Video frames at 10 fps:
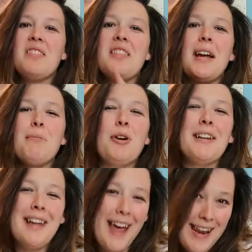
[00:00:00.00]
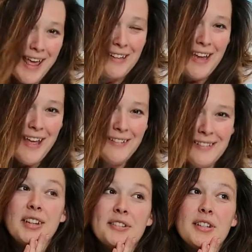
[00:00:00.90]
9.9 out of 10.
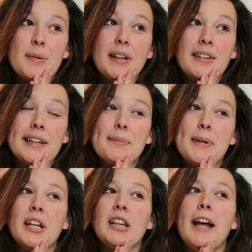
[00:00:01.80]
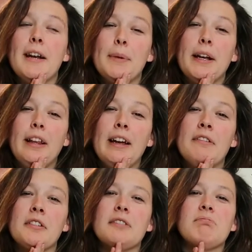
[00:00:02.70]
Just because I spent a lot of my
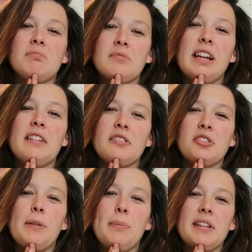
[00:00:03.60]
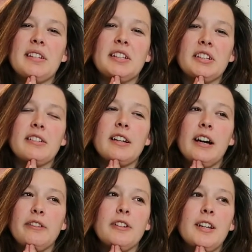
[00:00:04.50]
life kind of scraping stickers
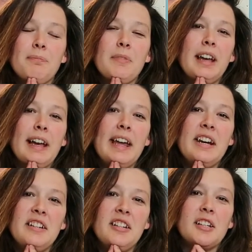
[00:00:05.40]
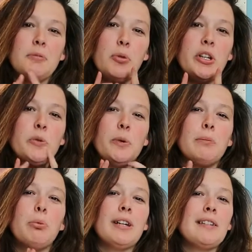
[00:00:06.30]
off. I had to deduct
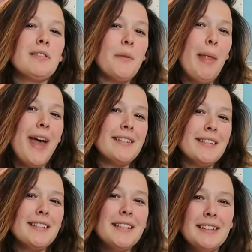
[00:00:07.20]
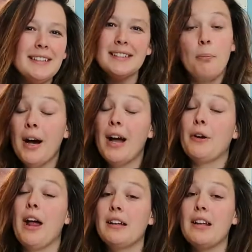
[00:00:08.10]
0.1 points from that. But I
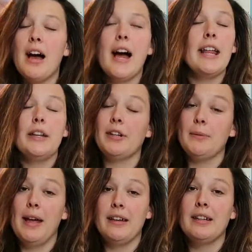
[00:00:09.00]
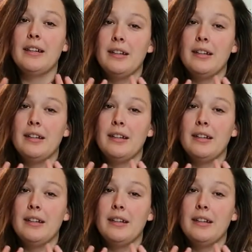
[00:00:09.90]
would highly recommend